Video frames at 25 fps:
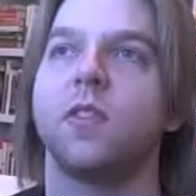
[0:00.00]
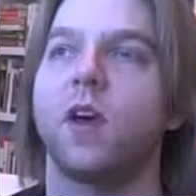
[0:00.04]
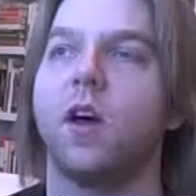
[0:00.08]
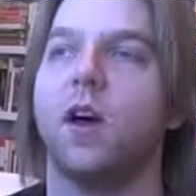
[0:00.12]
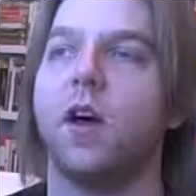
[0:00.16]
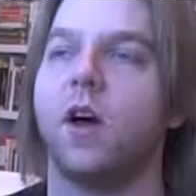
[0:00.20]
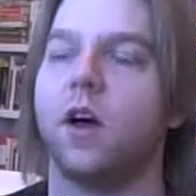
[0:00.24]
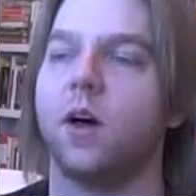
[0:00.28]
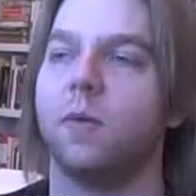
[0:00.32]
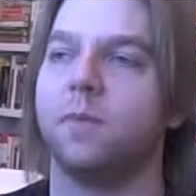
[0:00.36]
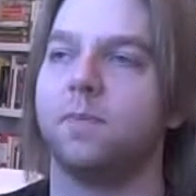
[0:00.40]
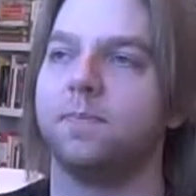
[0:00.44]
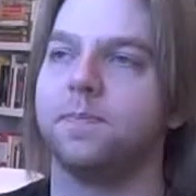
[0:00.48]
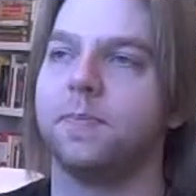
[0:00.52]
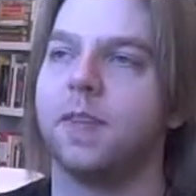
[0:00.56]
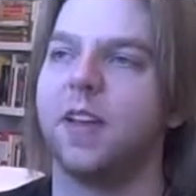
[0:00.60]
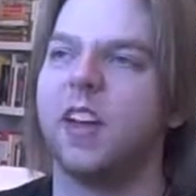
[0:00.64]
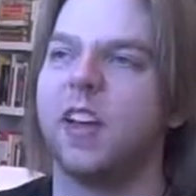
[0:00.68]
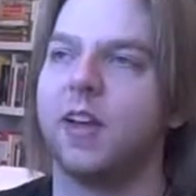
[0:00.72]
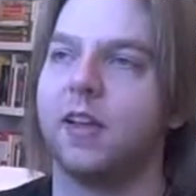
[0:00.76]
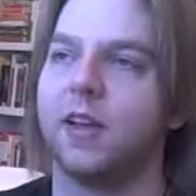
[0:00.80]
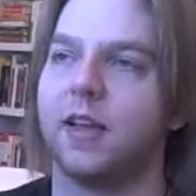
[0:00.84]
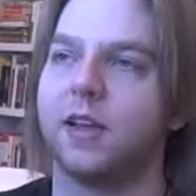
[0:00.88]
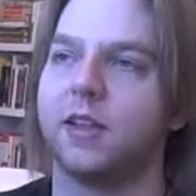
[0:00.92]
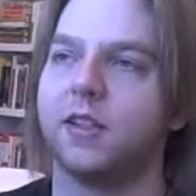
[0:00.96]

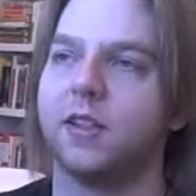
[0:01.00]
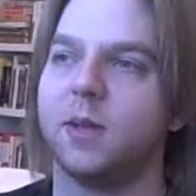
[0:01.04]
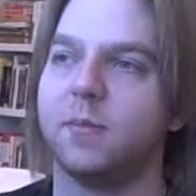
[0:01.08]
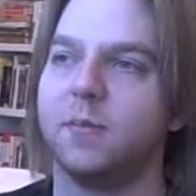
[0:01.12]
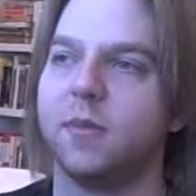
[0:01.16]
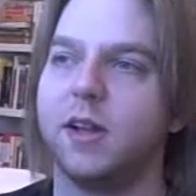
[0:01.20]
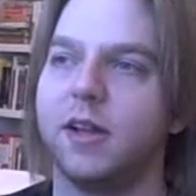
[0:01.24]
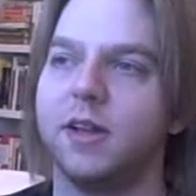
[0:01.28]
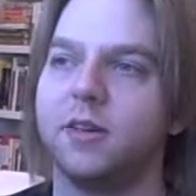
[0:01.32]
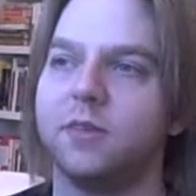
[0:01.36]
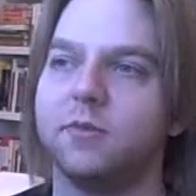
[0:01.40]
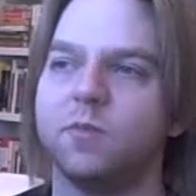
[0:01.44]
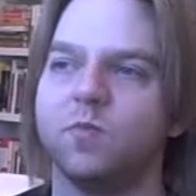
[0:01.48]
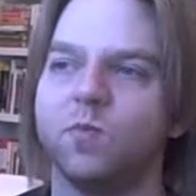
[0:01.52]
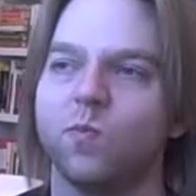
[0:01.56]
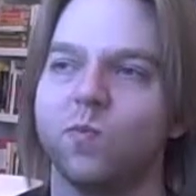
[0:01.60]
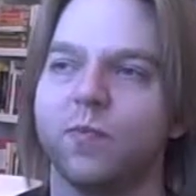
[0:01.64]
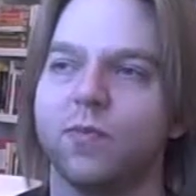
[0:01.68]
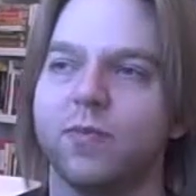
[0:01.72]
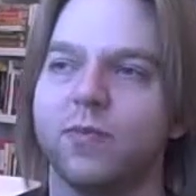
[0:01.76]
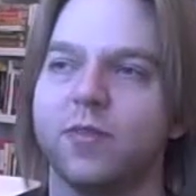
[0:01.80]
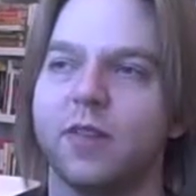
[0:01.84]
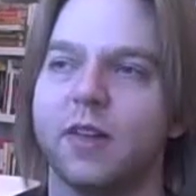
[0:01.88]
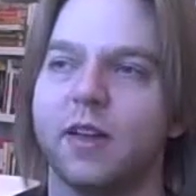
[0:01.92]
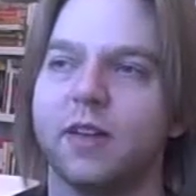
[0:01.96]
Like lemonade,
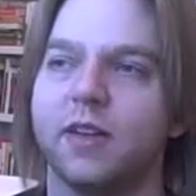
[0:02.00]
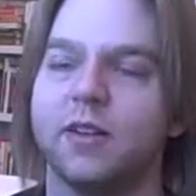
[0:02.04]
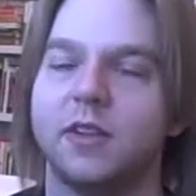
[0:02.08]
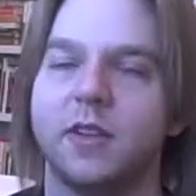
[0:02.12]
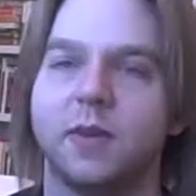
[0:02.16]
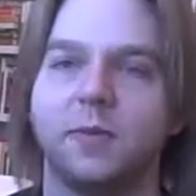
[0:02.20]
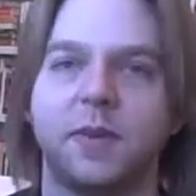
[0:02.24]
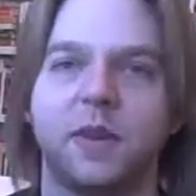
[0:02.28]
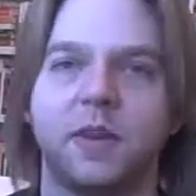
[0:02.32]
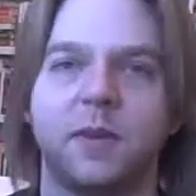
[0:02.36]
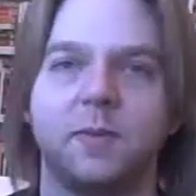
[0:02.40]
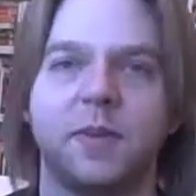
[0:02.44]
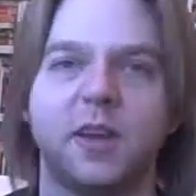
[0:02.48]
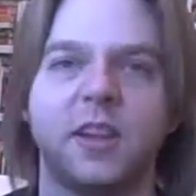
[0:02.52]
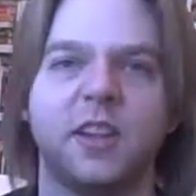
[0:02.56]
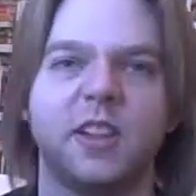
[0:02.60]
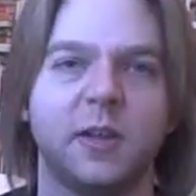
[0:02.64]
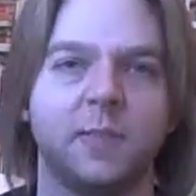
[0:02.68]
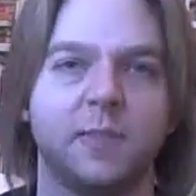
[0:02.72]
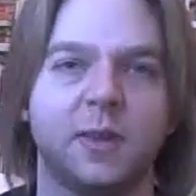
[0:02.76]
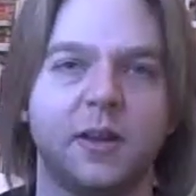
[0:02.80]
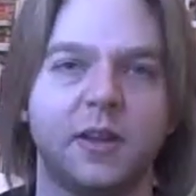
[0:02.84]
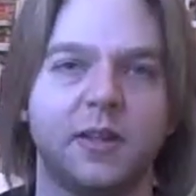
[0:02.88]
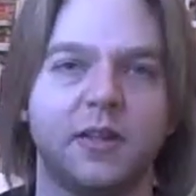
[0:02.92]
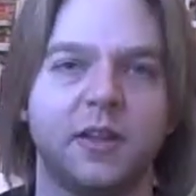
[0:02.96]

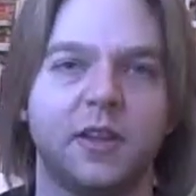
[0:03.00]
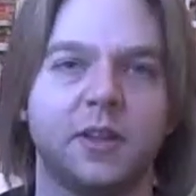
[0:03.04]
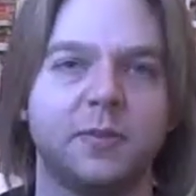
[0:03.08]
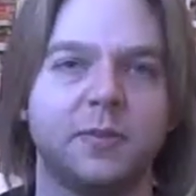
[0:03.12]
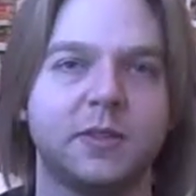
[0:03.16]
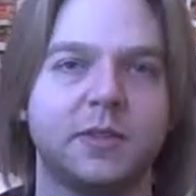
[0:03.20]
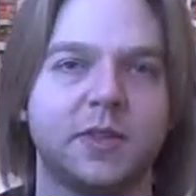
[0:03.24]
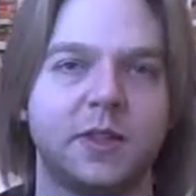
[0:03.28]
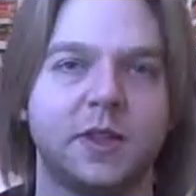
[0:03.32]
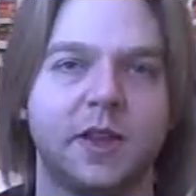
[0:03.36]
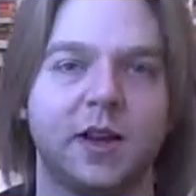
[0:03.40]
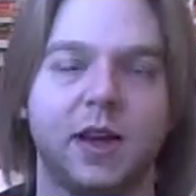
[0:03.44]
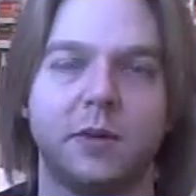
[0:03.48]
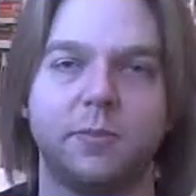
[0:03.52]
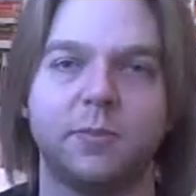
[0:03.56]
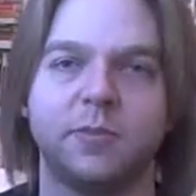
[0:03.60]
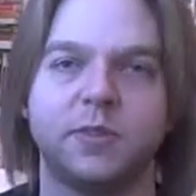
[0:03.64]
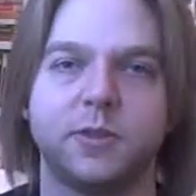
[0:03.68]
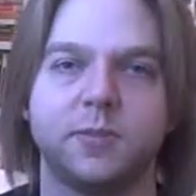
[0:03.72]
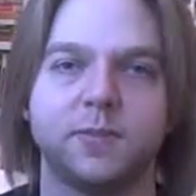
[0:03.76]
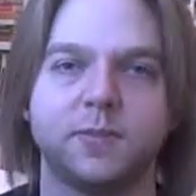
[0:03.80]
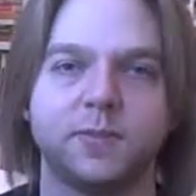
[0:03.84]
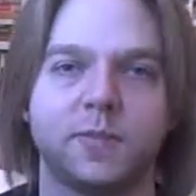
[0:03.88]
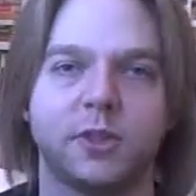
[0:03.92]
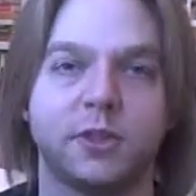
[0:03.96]
lemons and
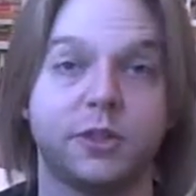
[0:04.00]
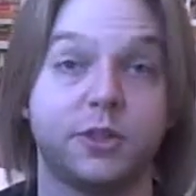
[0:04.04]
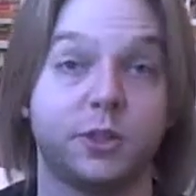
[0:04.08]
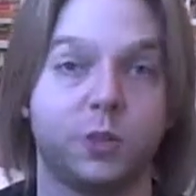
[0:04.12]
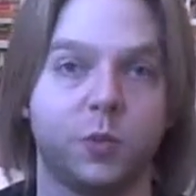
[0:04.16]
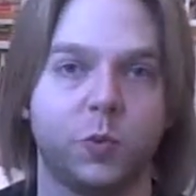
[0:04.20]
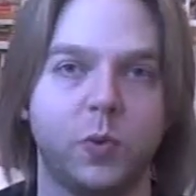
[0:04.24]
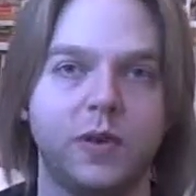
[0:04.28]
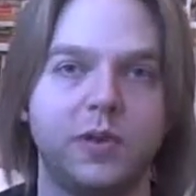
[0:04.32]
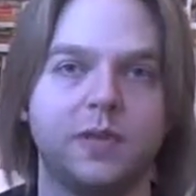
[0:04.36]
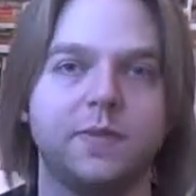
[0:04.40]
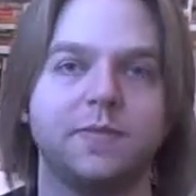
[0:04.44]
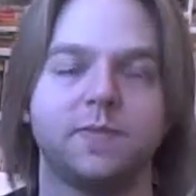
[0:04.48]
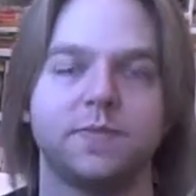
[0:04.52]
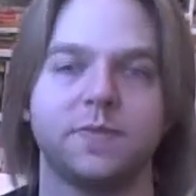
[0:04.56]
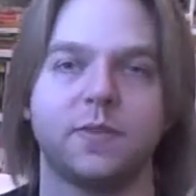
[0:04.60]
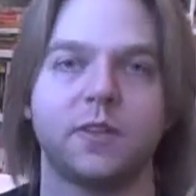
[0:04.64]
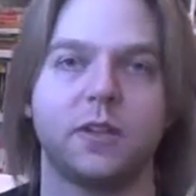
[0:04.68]
limes. Sweet,